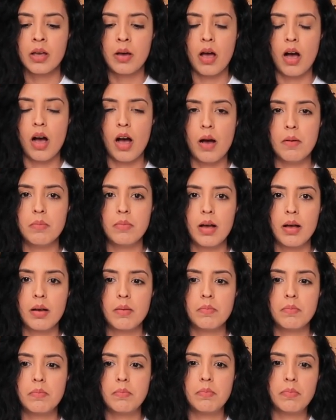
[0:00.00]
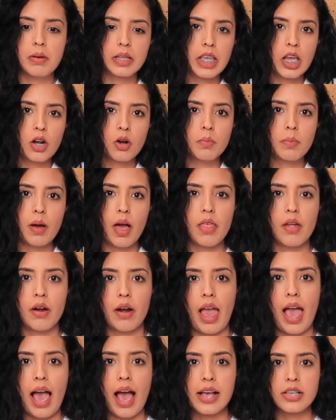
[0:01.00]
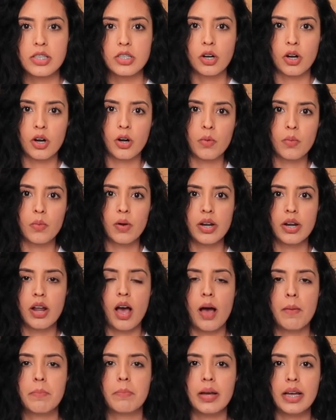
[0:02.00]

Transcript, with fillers: Um, but they don't bother to ask or whatnot.